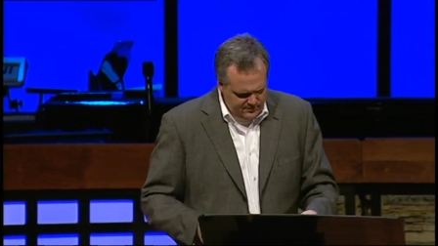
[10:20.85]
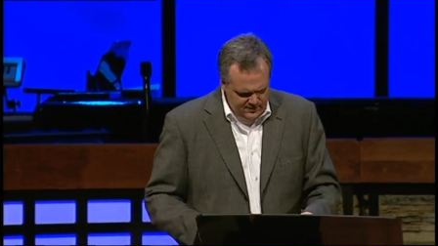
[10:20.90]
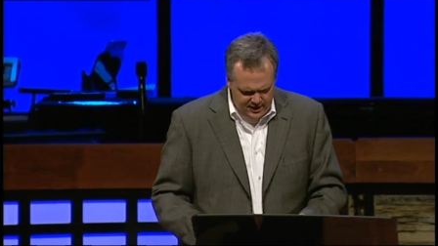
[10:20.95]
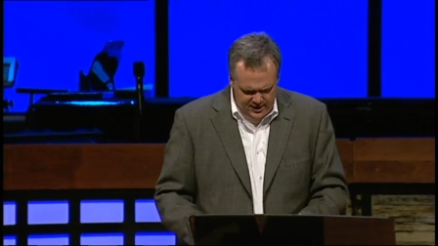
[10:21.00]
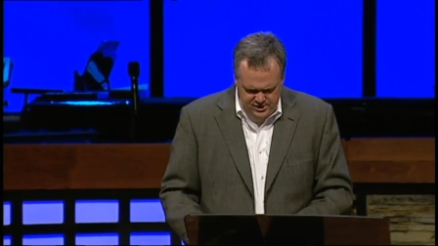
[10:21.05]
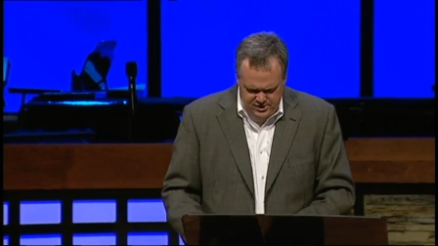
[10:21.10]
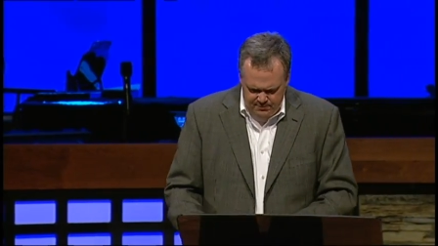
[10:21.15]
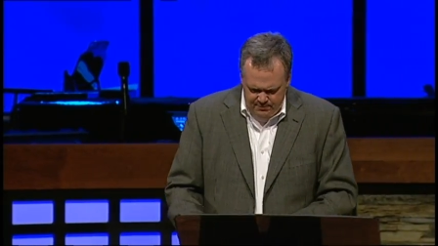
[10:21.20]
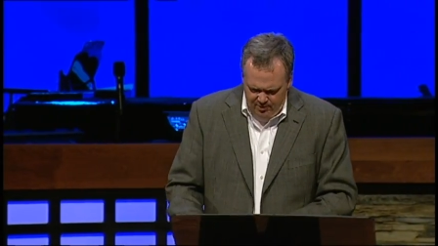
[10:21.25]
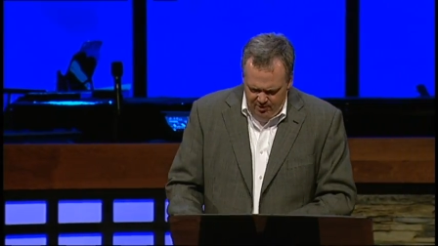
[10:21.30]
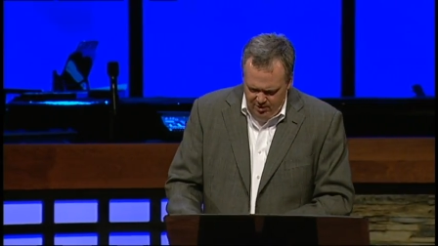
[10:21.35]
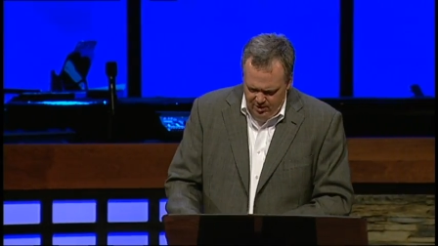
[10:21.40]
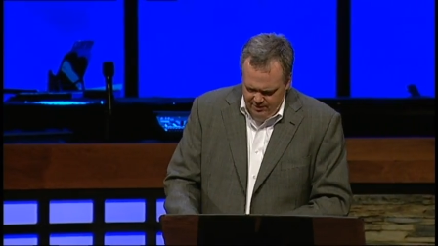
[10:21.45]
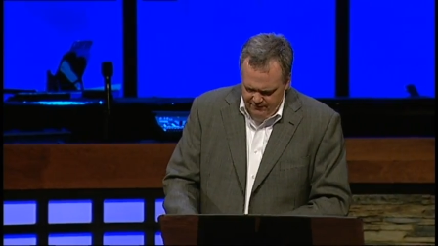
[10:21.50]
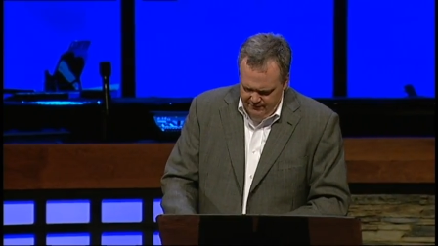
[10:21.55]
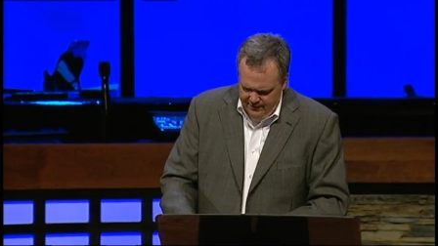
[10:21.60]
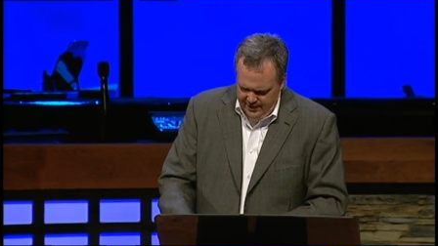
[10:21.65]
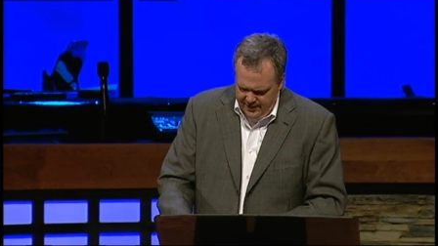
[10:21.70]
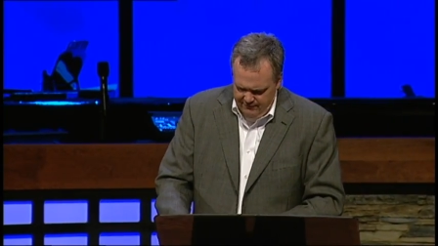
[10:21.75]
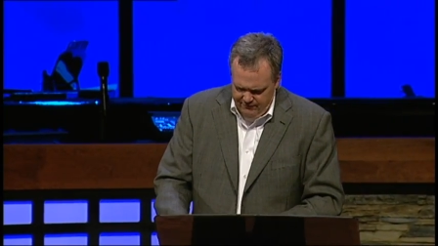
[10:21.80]
is a part
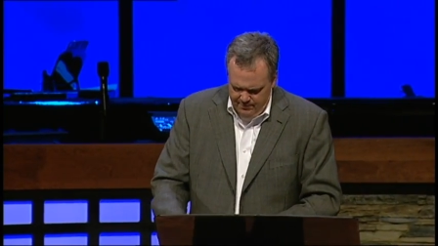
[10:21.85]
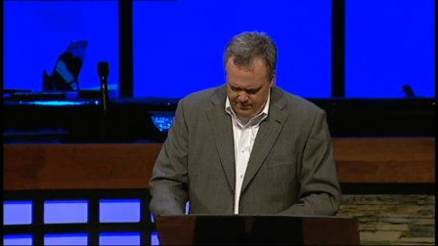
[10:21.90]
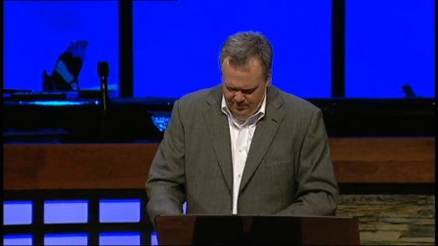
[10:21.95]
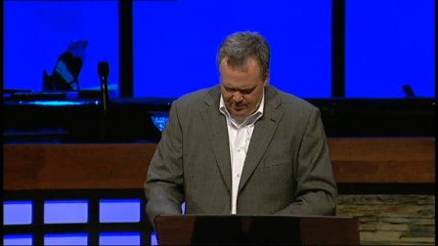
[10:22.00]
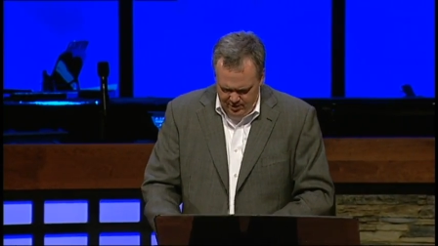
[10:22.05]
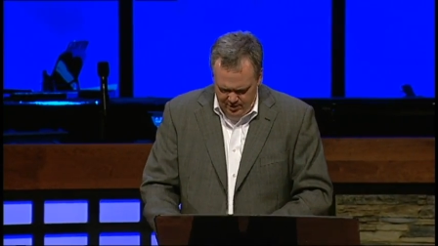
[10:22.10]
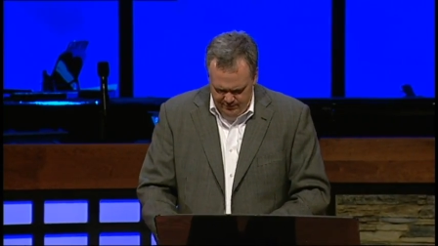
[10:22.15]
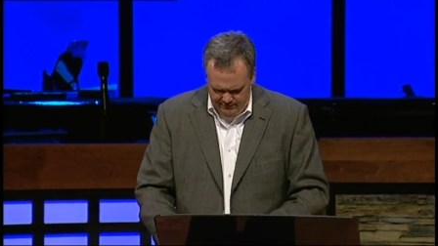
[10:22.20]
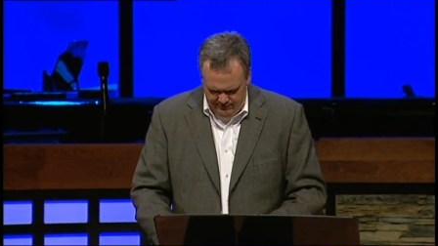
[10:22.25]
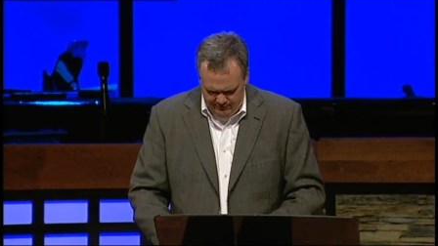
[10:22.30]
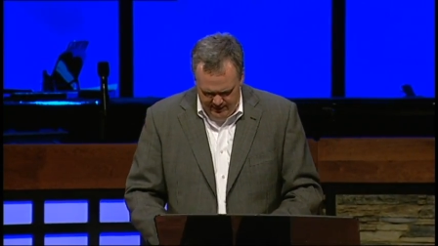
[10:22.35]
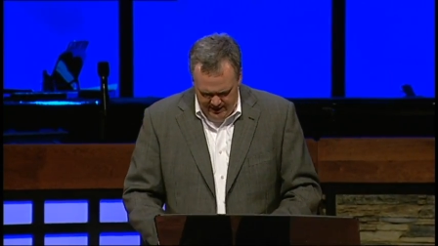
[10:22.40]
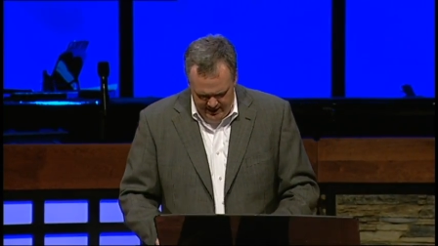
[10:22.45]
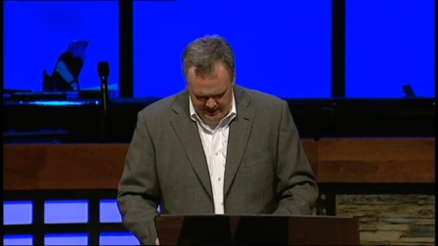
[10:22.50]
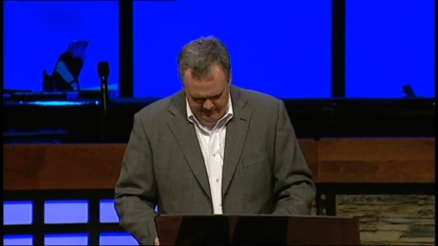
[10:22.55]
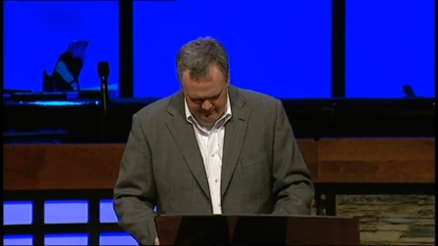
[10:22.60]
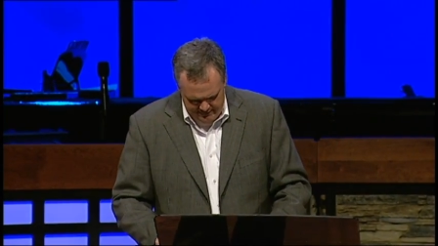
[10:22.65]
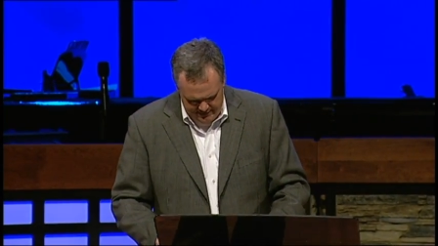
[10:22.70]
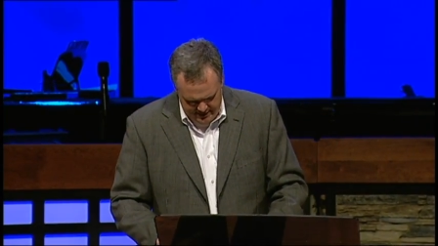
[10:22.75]
of every part of life.